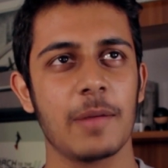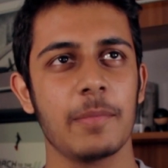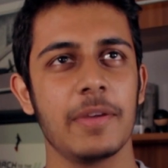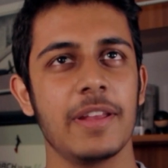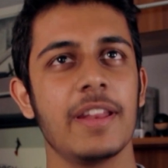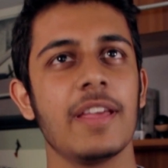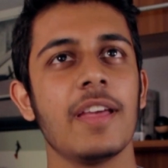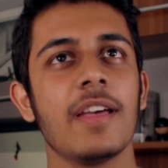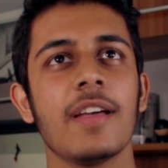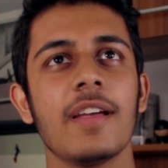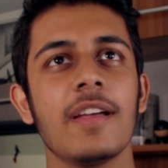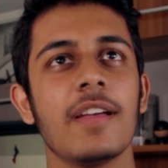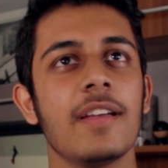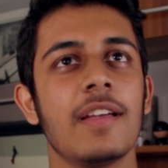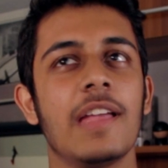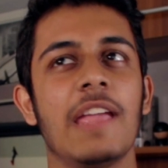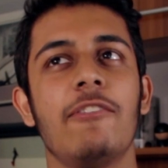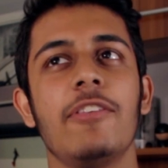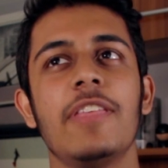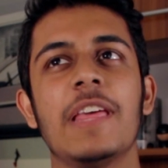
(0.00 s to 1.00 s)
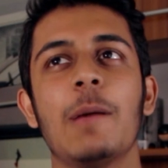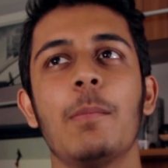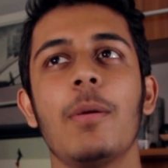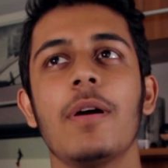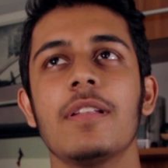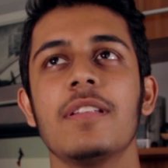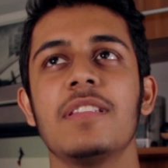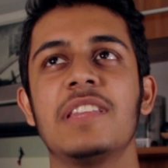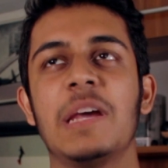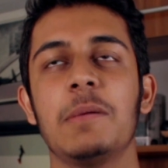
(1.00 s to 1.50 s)
I mean, if you think
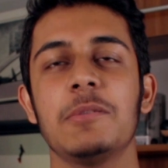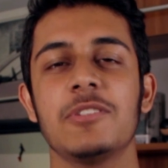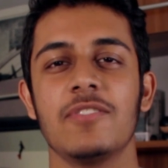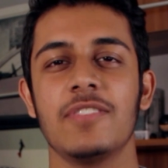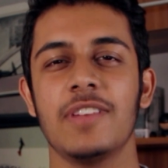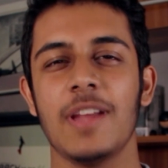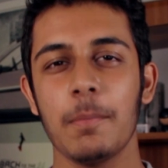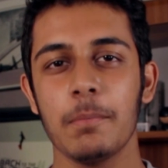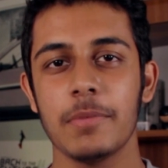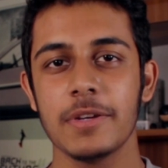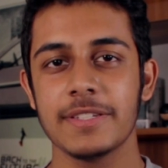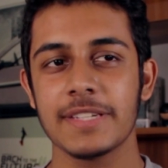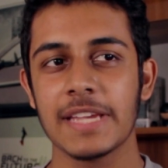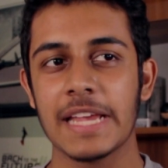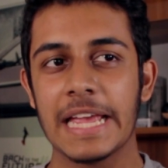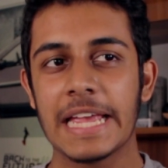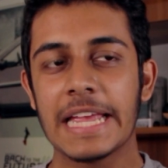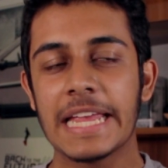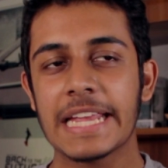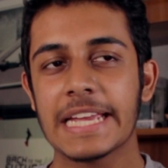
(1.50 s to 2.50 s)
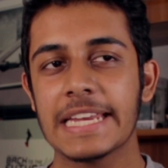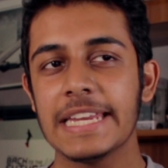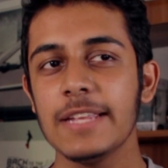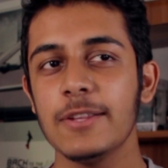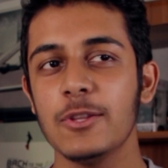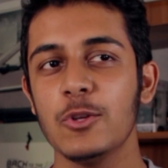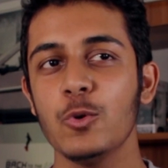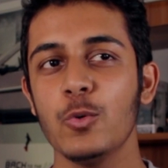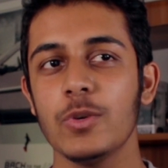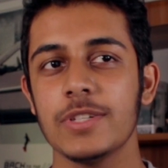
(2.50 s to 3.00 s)
about it in terms of numbers,
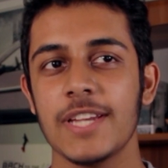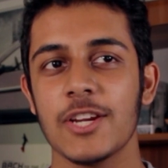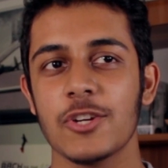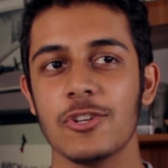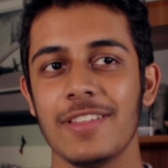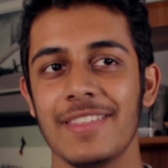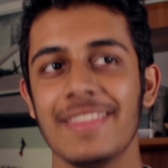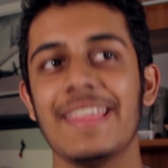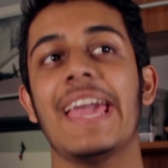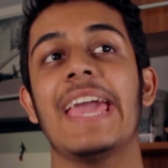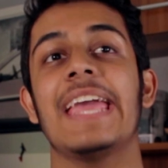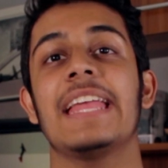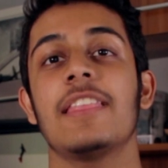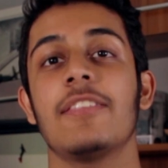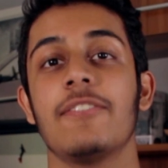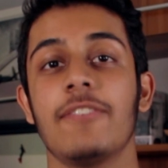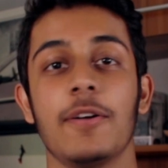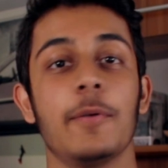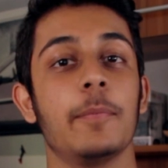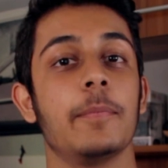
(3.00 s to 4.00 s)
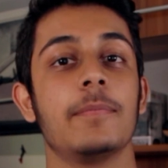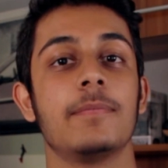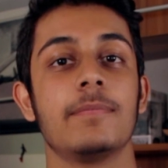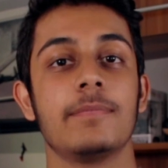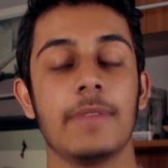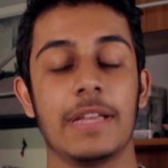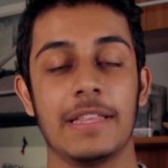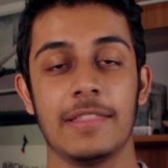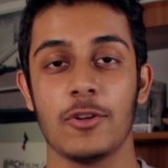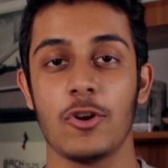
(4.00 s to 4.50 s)
Creed 2 is actually the eighth film
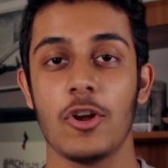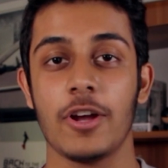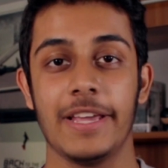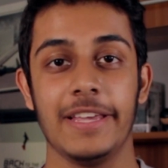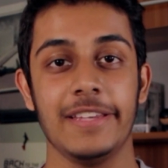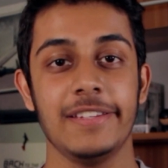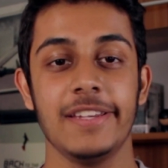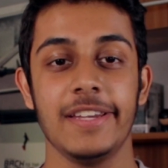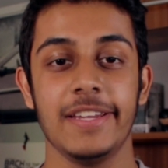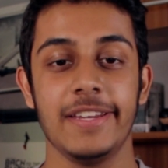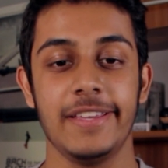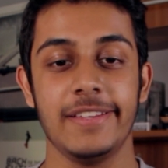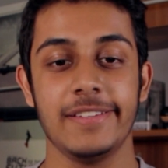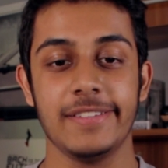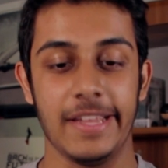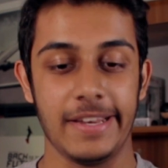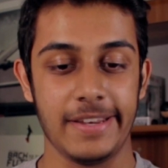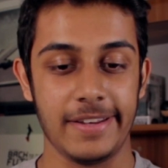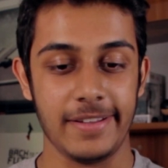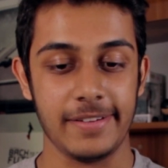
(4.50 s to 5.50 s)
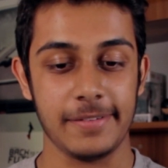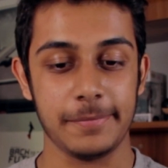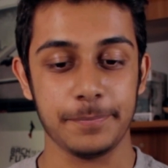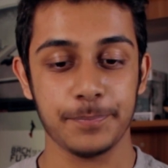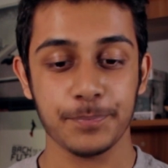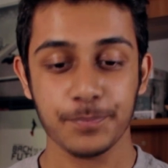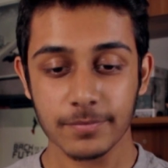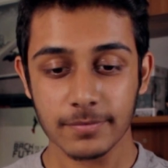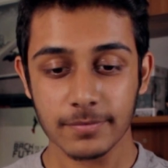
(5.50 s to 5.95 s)
in the Rocky series, and um,